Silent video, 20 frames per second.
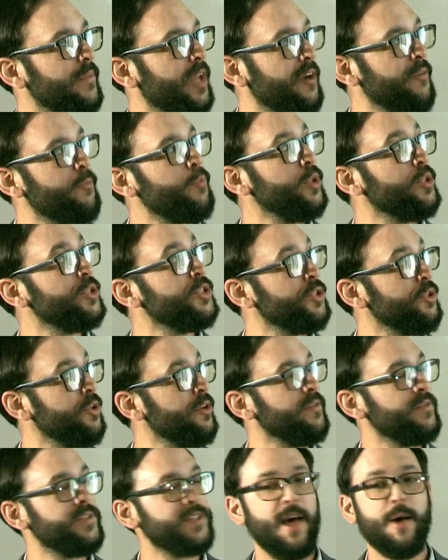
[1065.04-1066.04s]
of
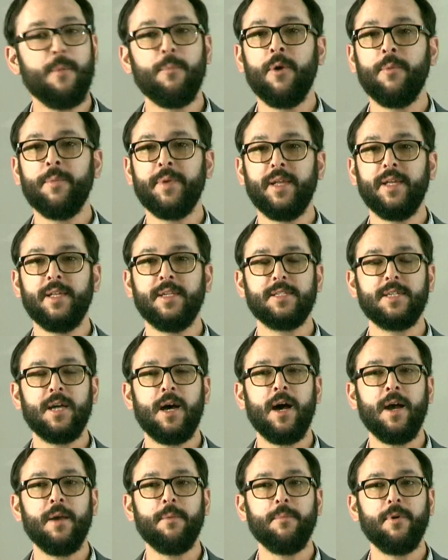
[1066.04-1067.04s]
preserves that moment in
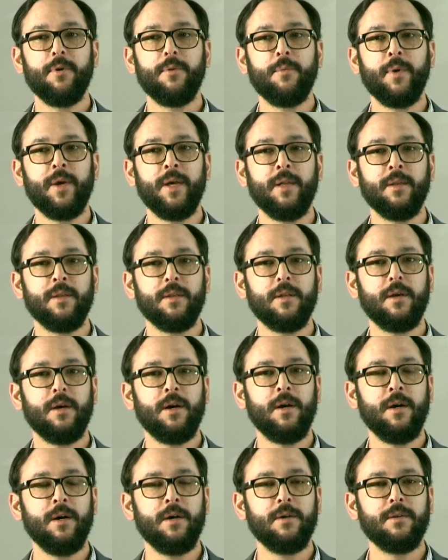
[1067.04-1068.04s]
time when
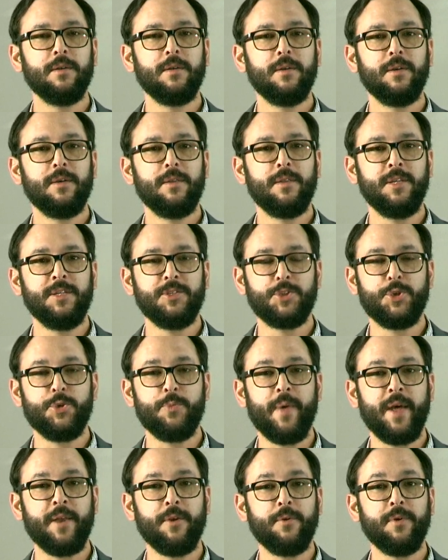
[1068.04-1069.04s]
these two
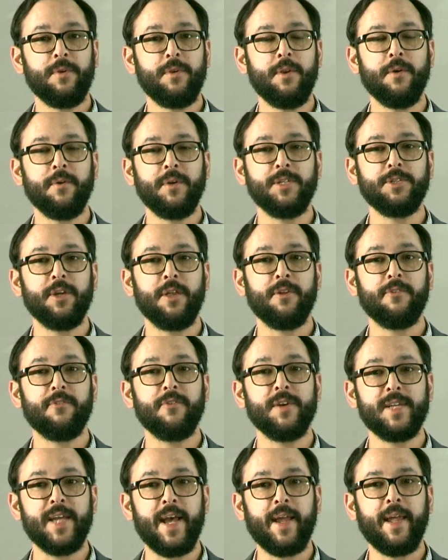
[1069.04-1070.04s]
men who had known each other
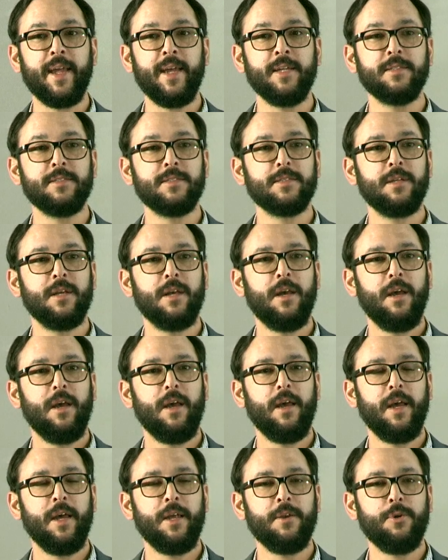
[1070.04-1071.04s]
for decades
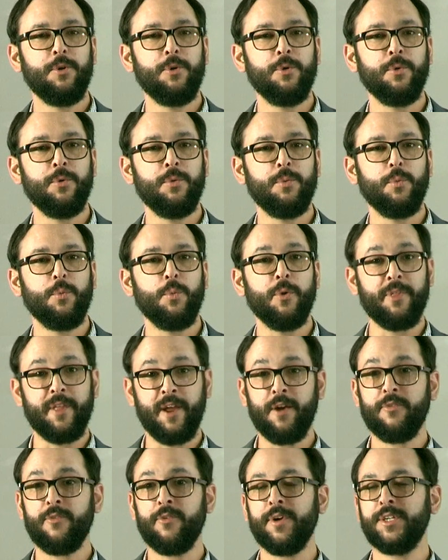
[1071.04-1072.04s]
and who were
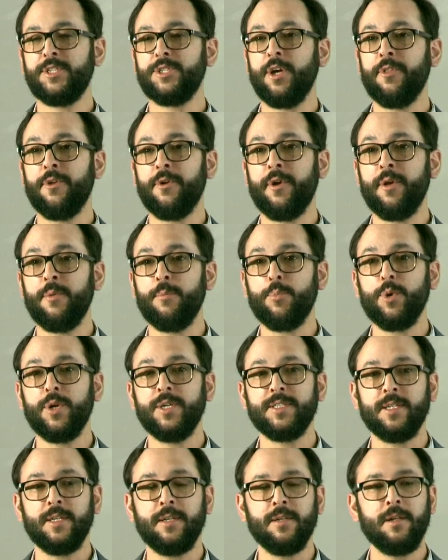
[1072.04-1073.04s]
there for each other in
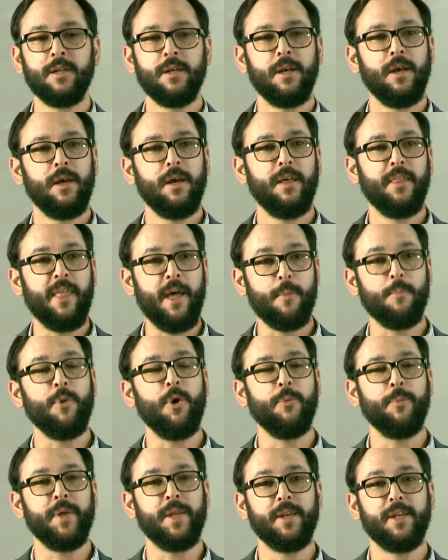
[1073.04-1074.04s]
prison, that
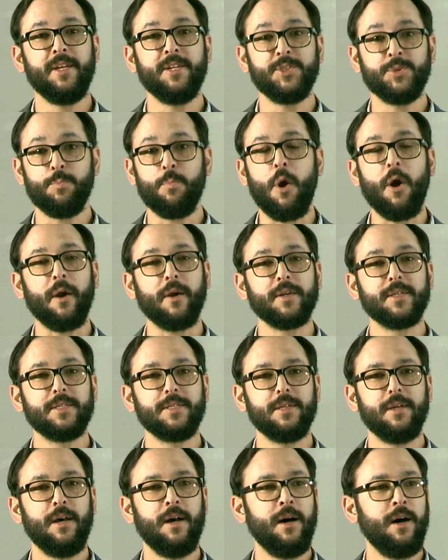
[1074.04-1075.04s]
moment is
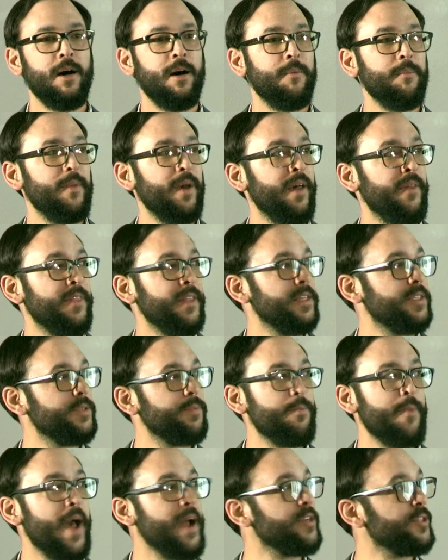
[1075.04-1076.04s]
marked. And this
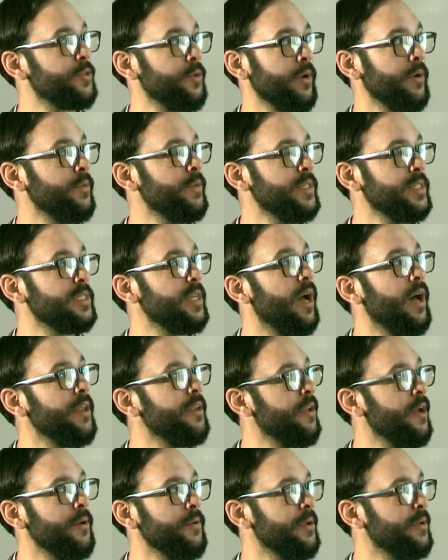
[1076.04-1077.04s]
backstory was
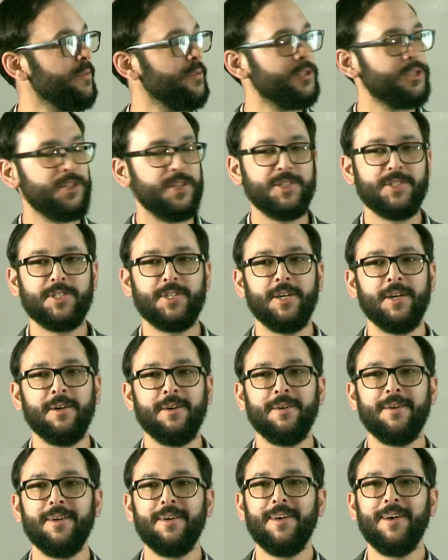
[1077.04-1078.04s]
unknown. It was just
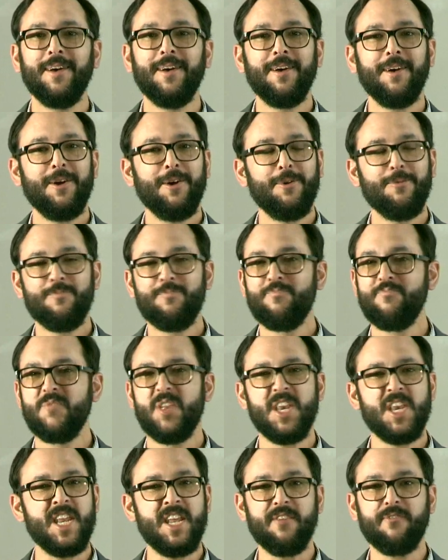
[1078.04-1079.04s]
a
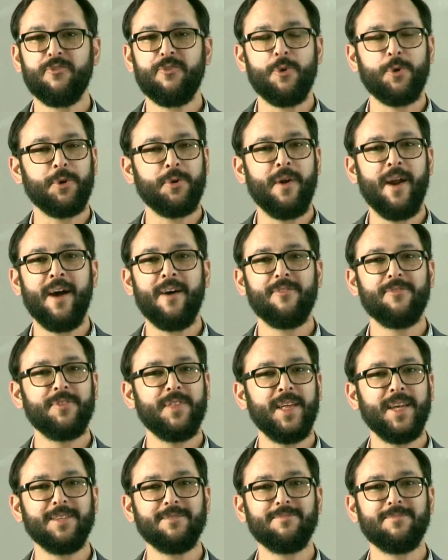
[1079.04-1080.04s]
neat photograph
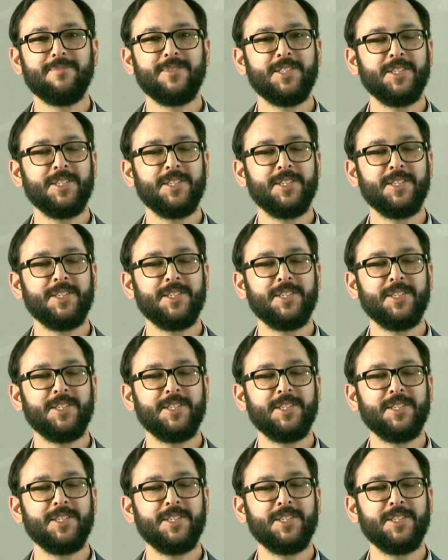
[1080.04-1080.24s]
that